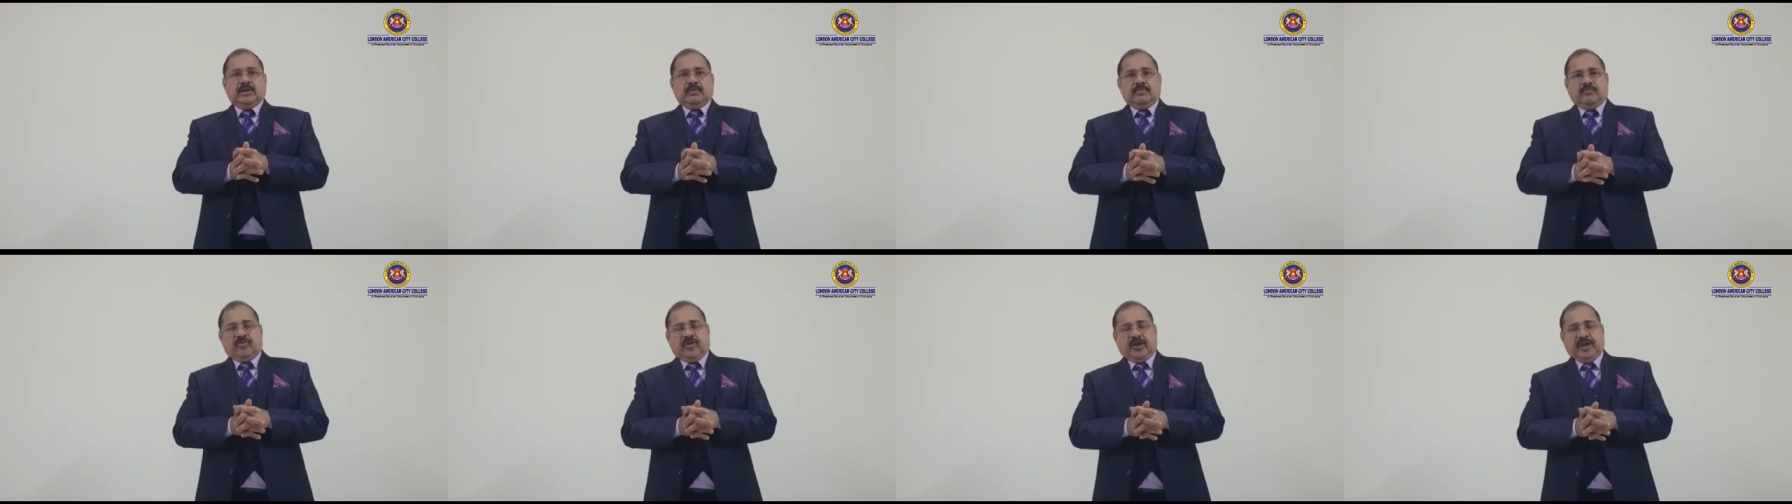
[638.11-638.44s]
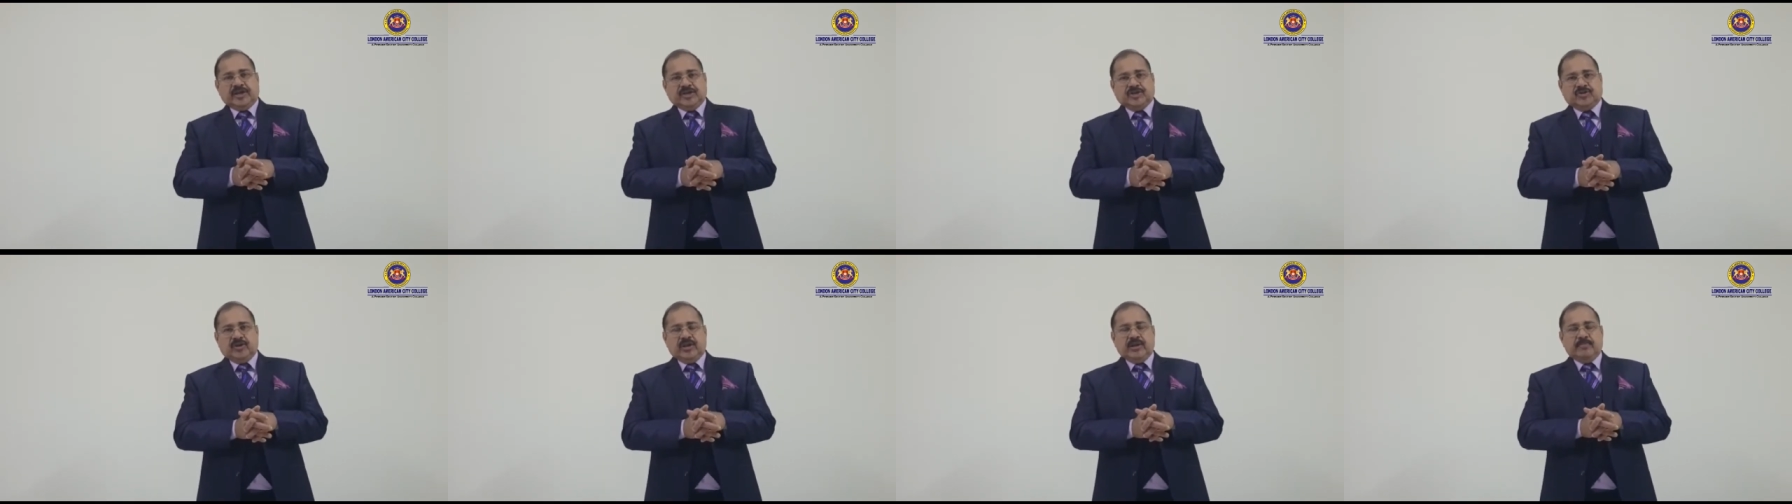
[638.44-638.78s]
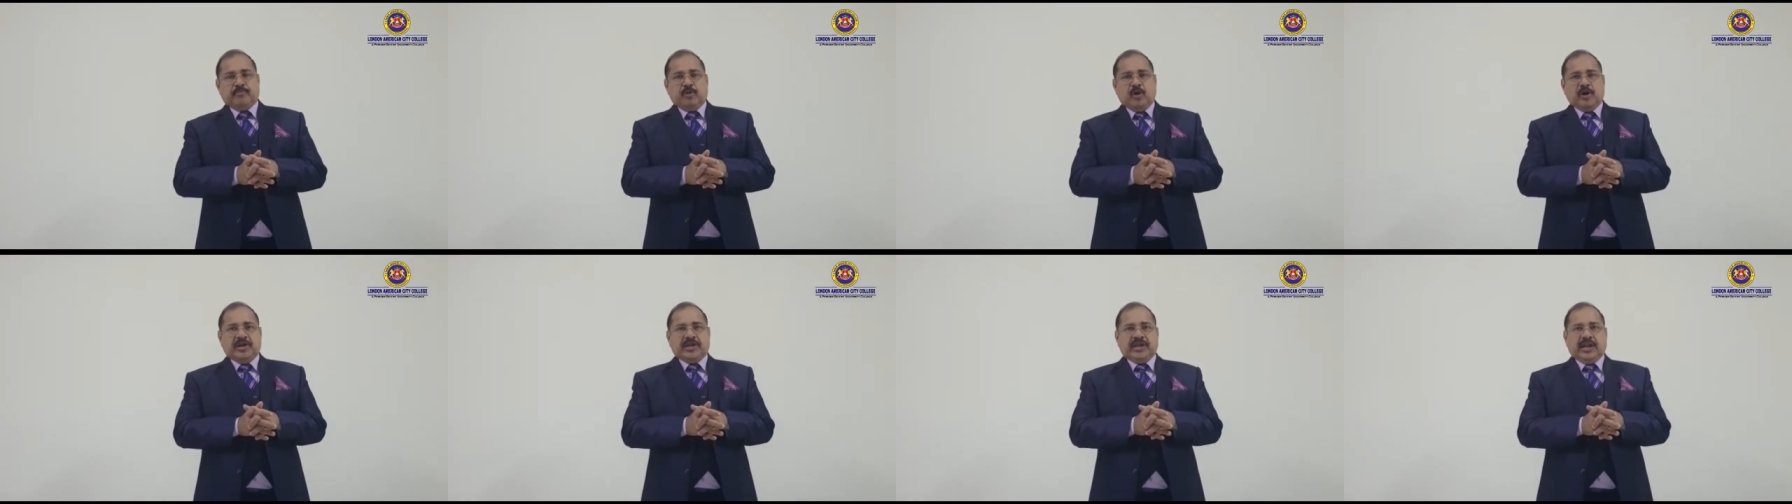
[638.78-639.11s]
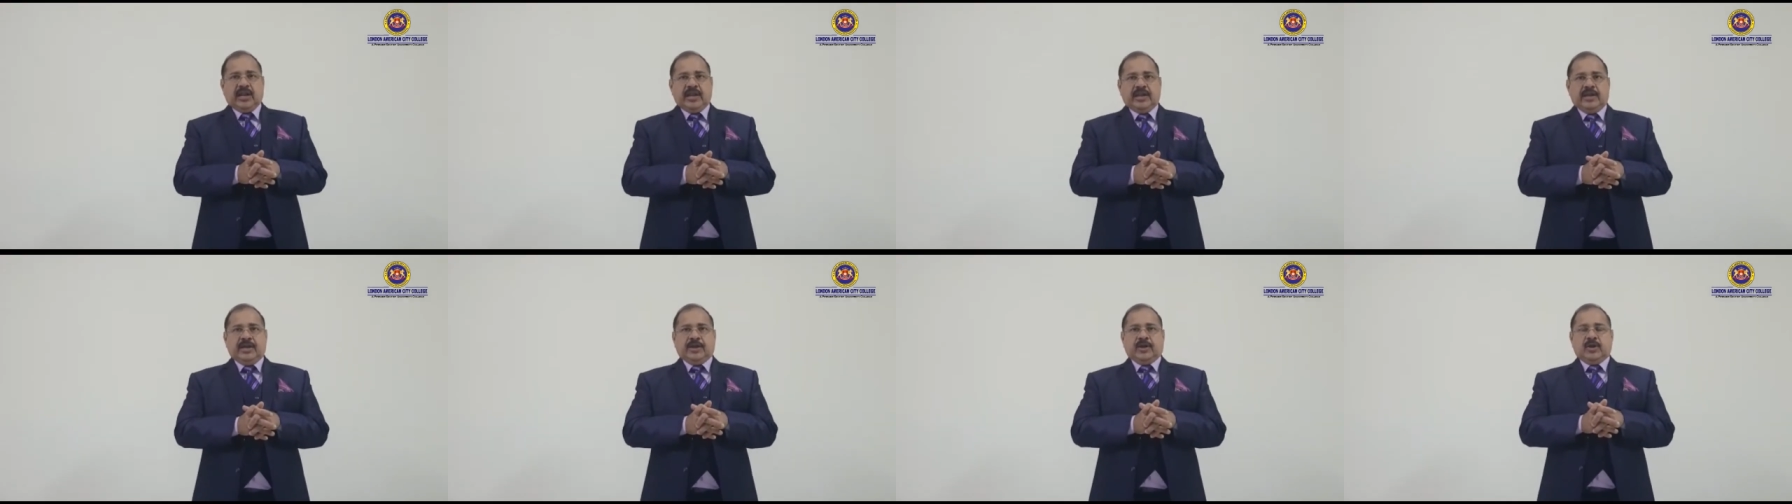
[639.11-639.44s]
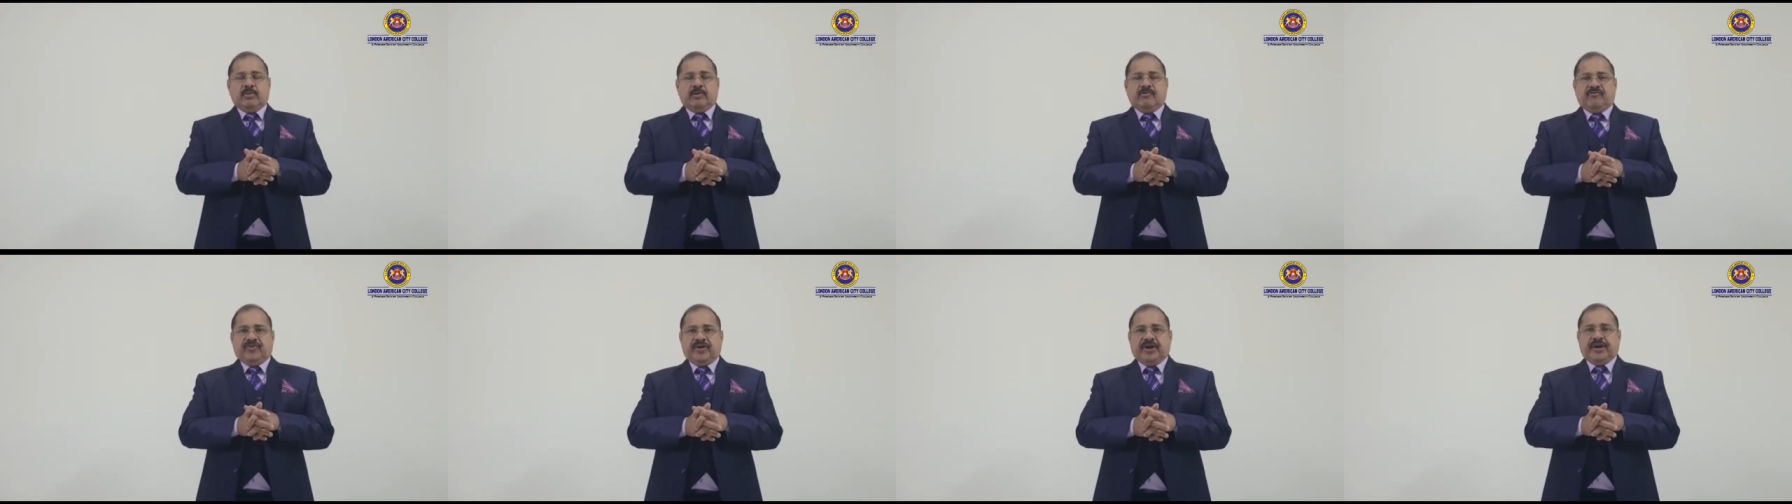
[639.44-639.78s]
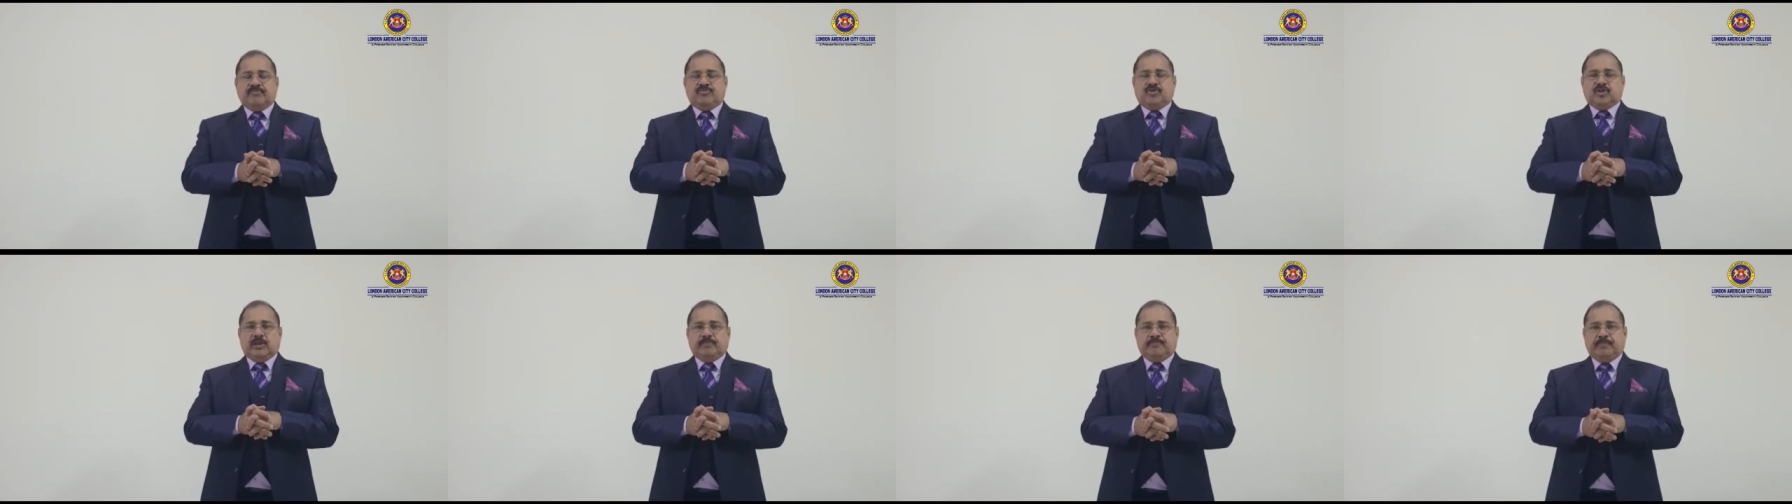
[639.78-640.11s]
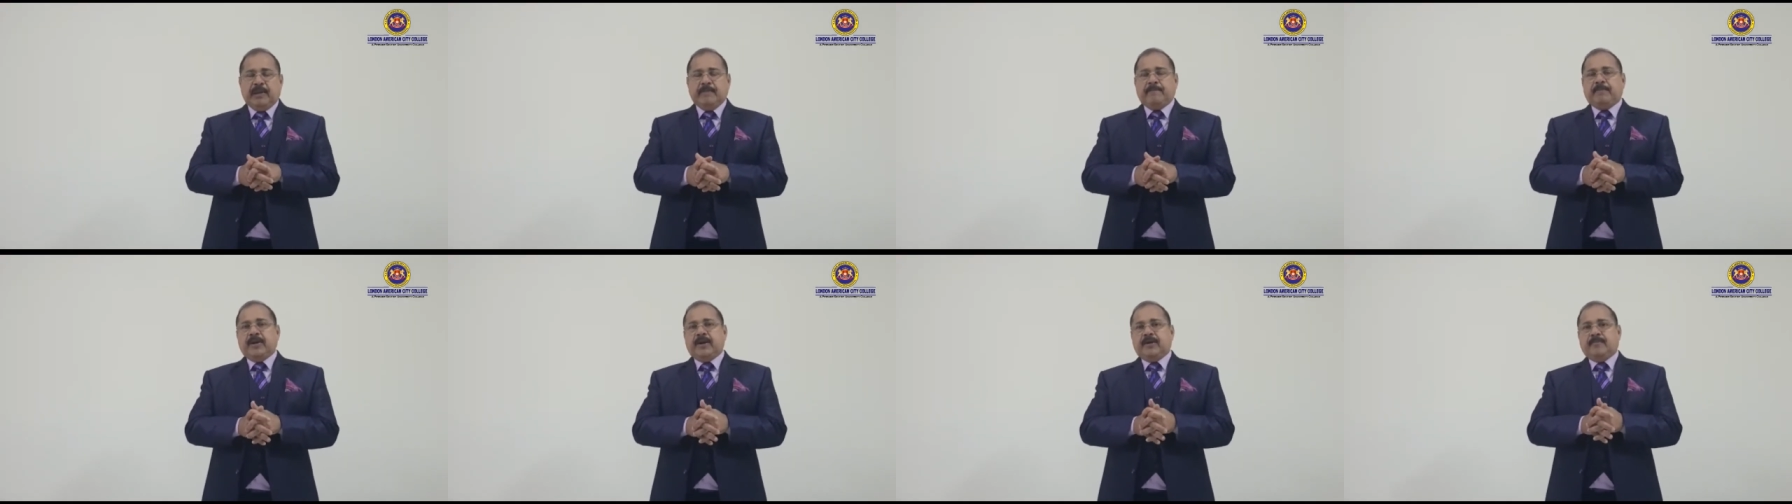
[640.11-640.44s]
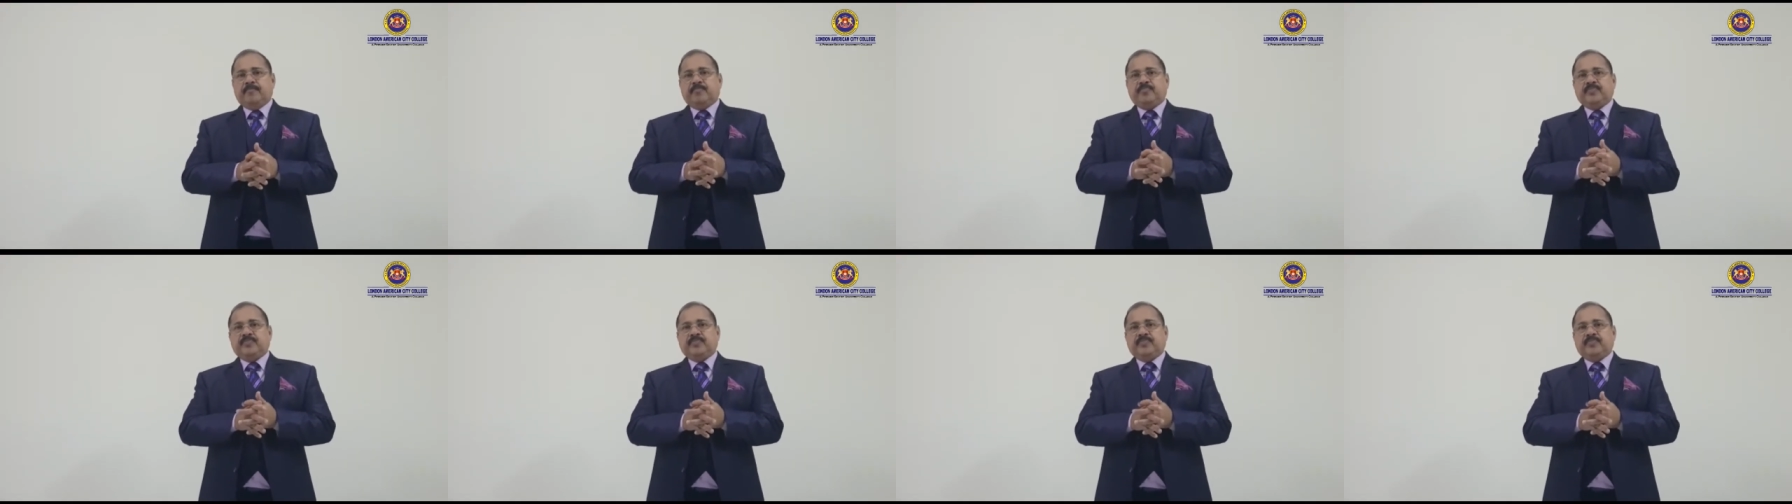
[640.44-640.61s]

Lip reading: for ensuring political and economic freedom to the people.